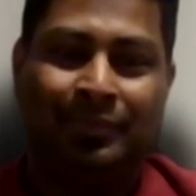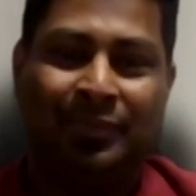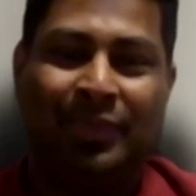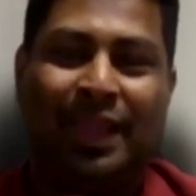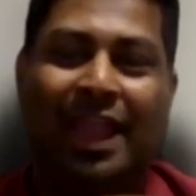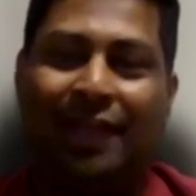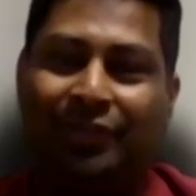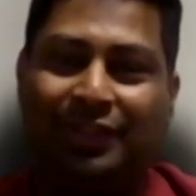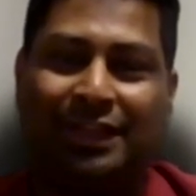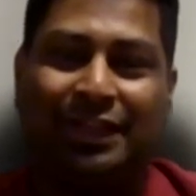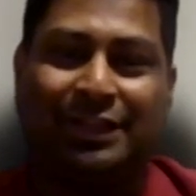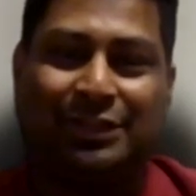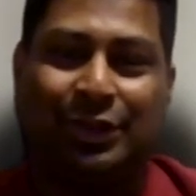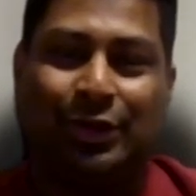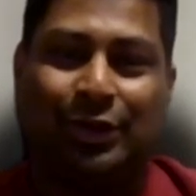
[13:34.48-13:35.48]
Everything
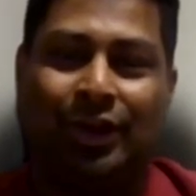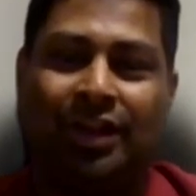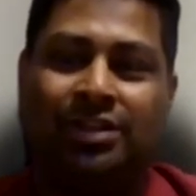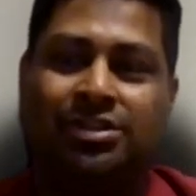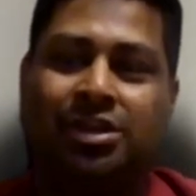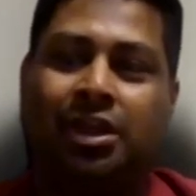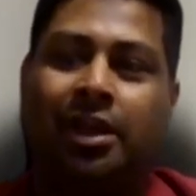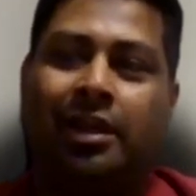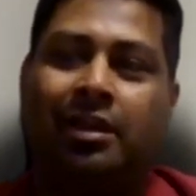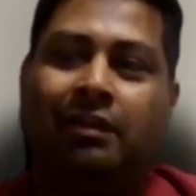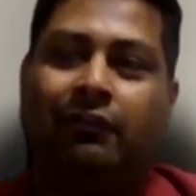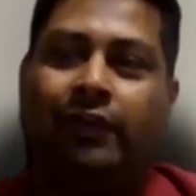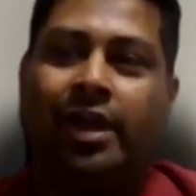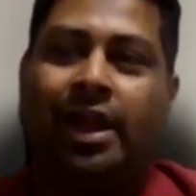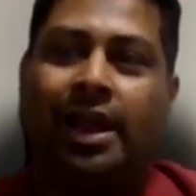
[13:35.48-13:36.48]
is a college.
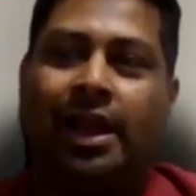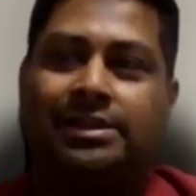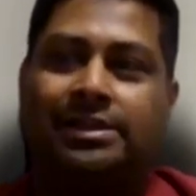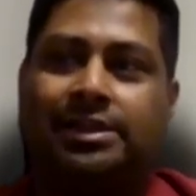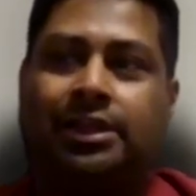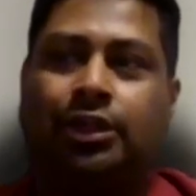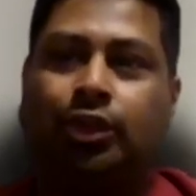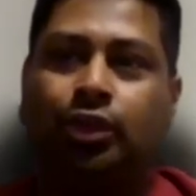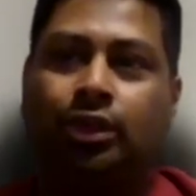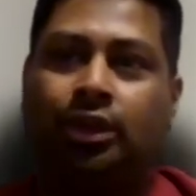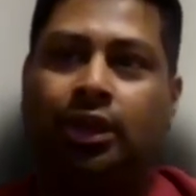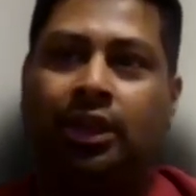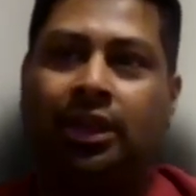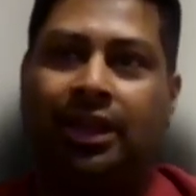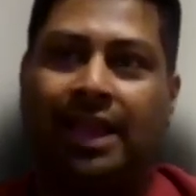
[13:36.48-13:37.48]
Whereas
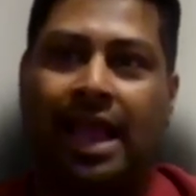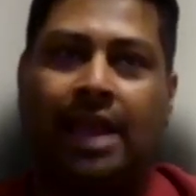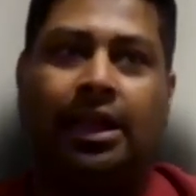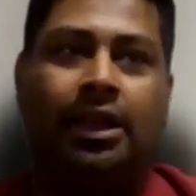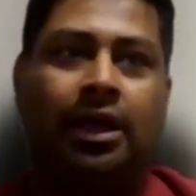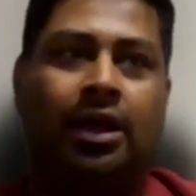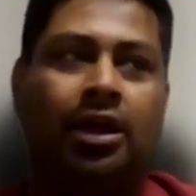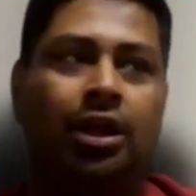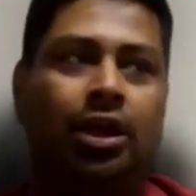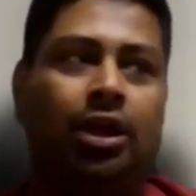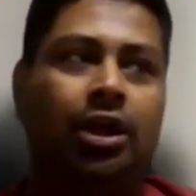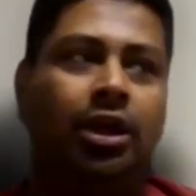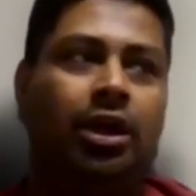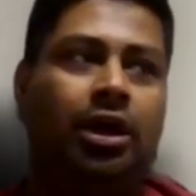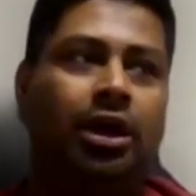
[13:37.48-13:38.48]
in Canada,
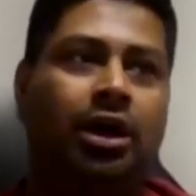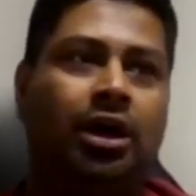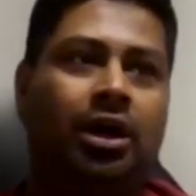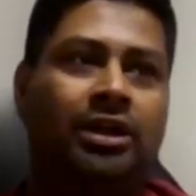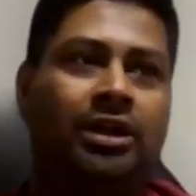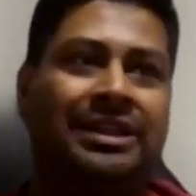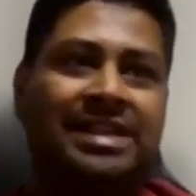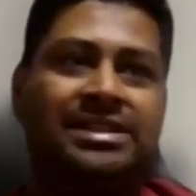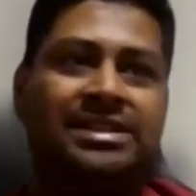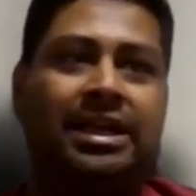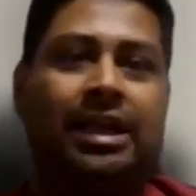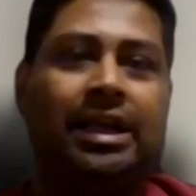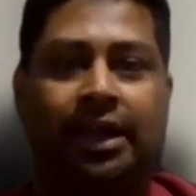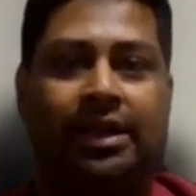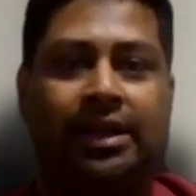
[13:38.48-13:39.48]
there is a
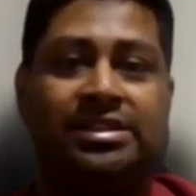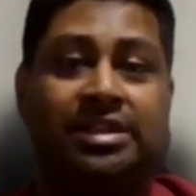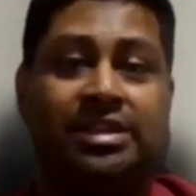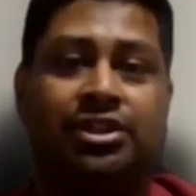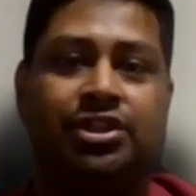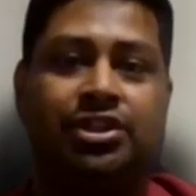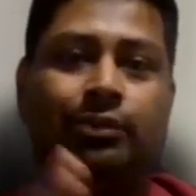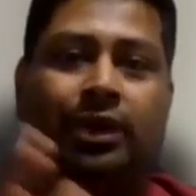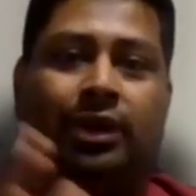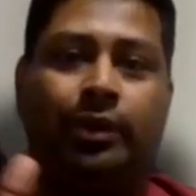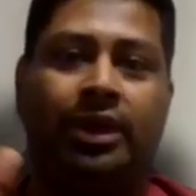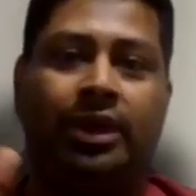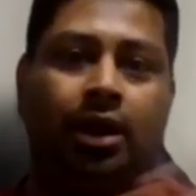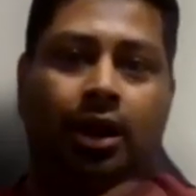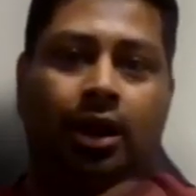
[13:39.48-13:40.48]
clear distinction
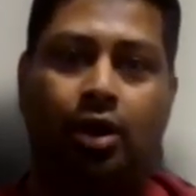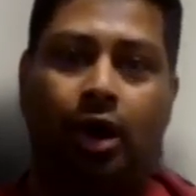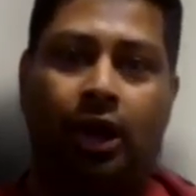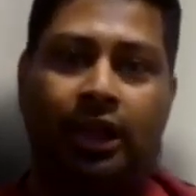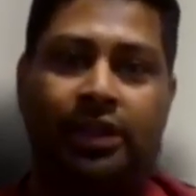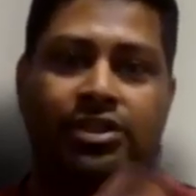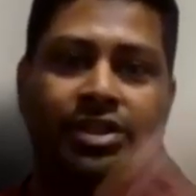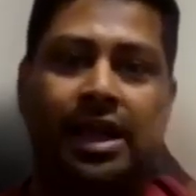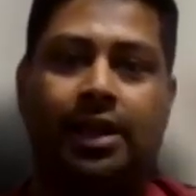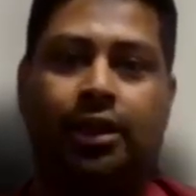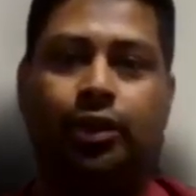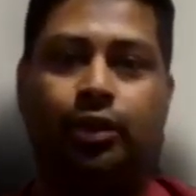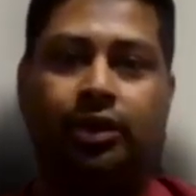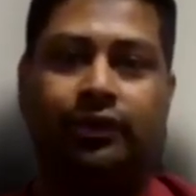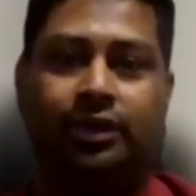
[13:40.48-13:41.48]
between a college and a
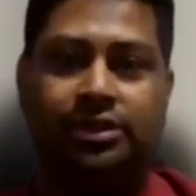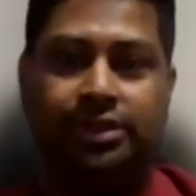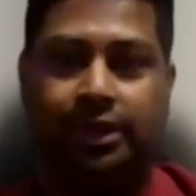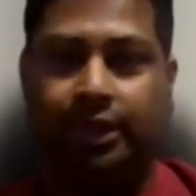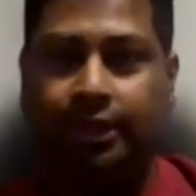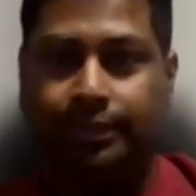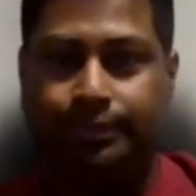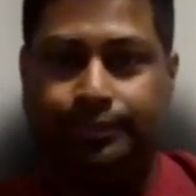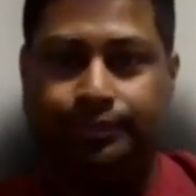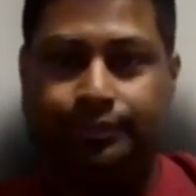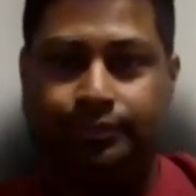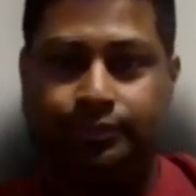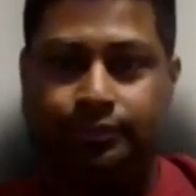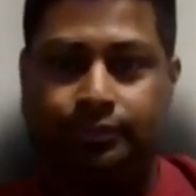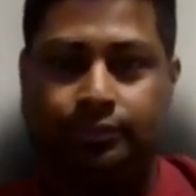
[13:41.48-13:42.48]
university.
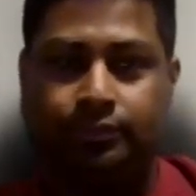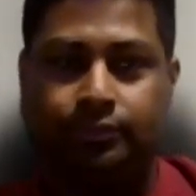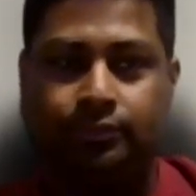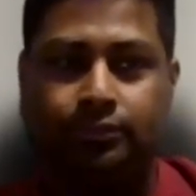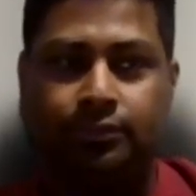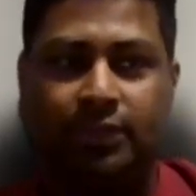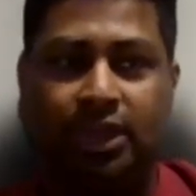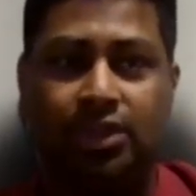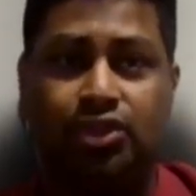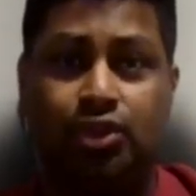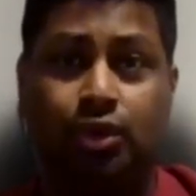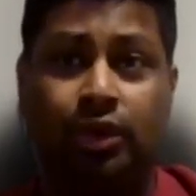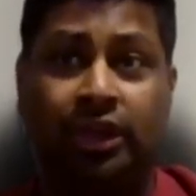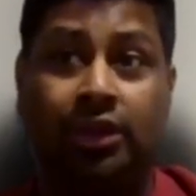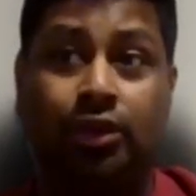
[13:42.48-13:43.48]
So
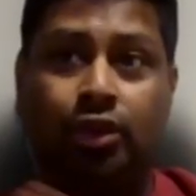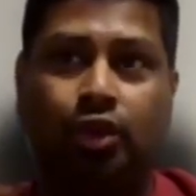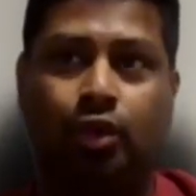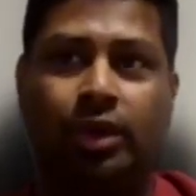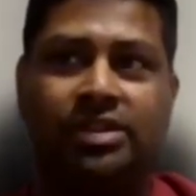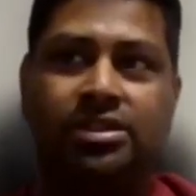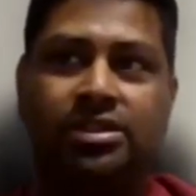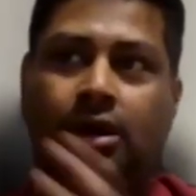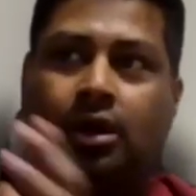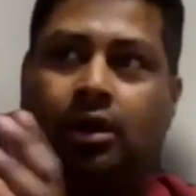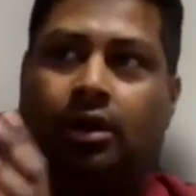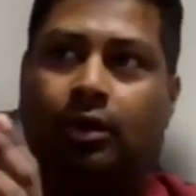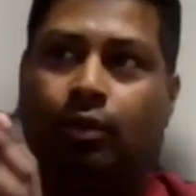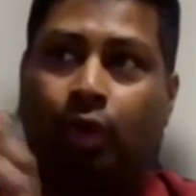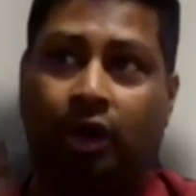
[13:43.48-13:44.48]
in US,
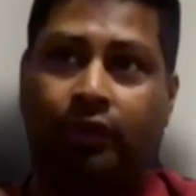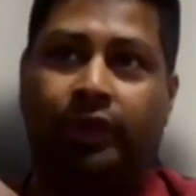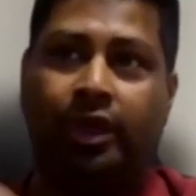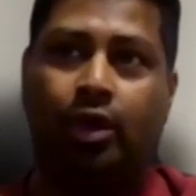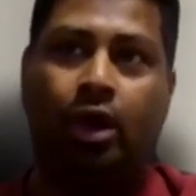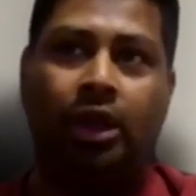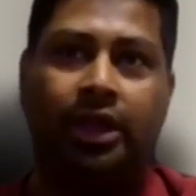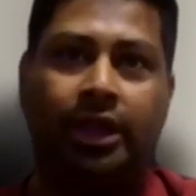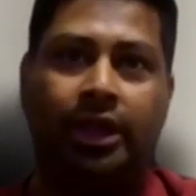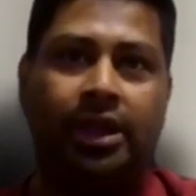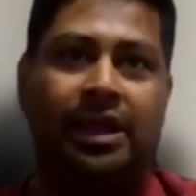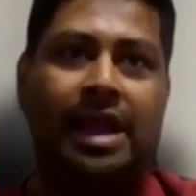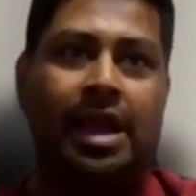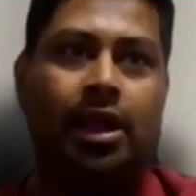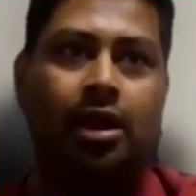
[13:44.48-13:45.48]
what we call here in
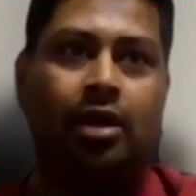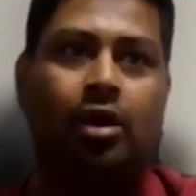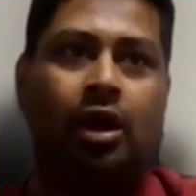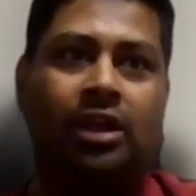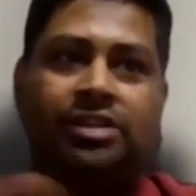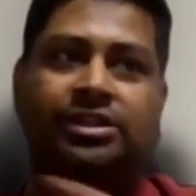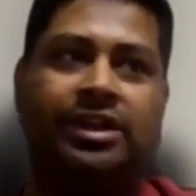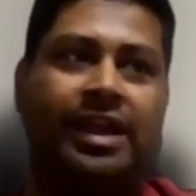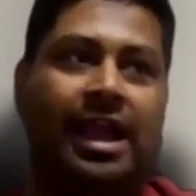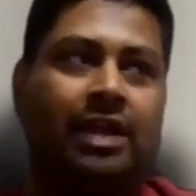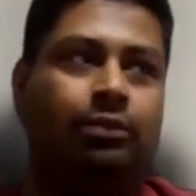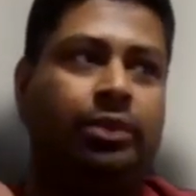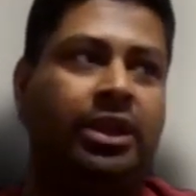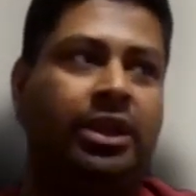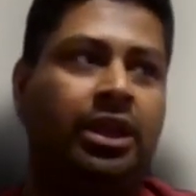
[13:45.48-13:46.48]
Canada college, it can
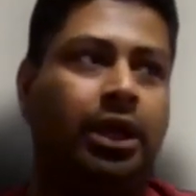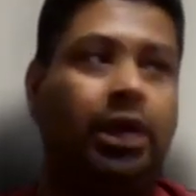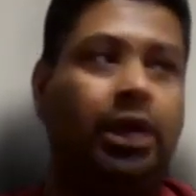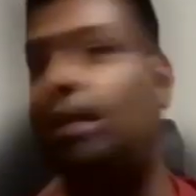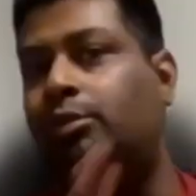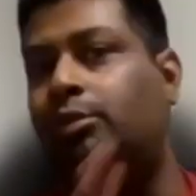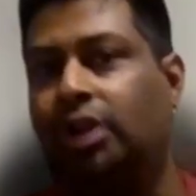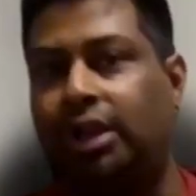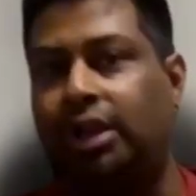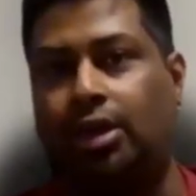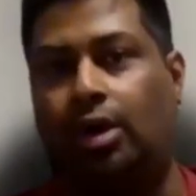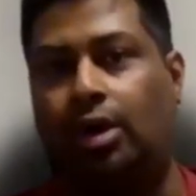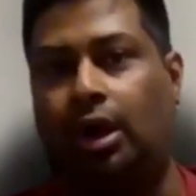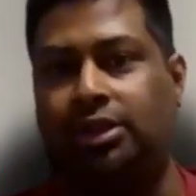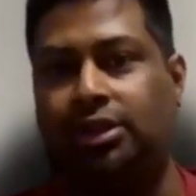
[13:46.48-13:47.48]
be a community
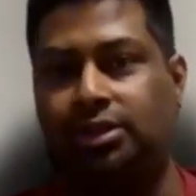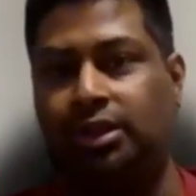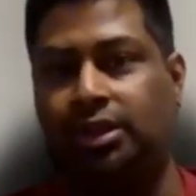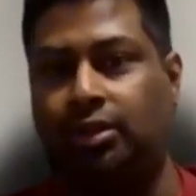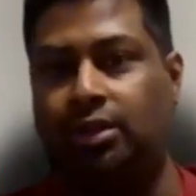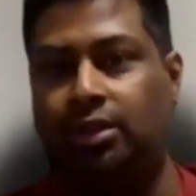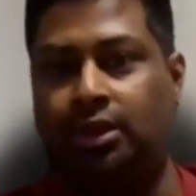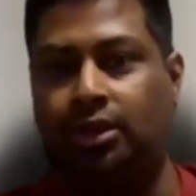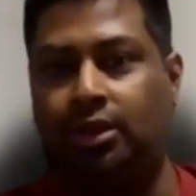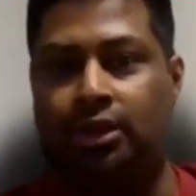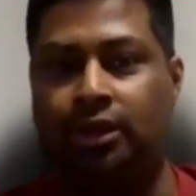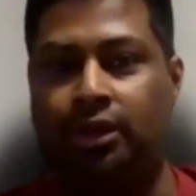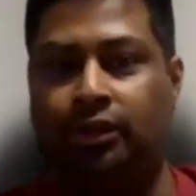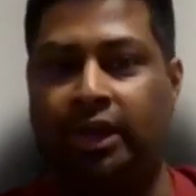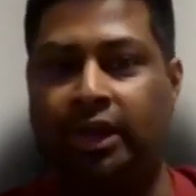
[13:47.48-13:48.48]
college in the
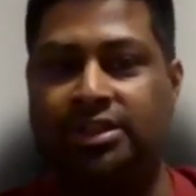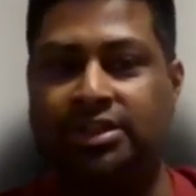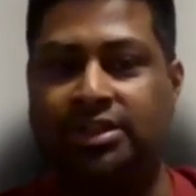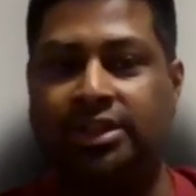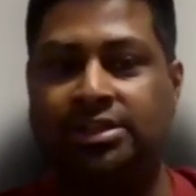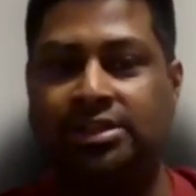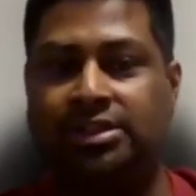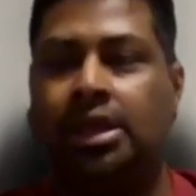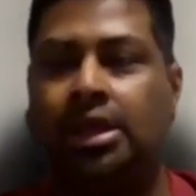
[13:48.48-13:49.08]
United States.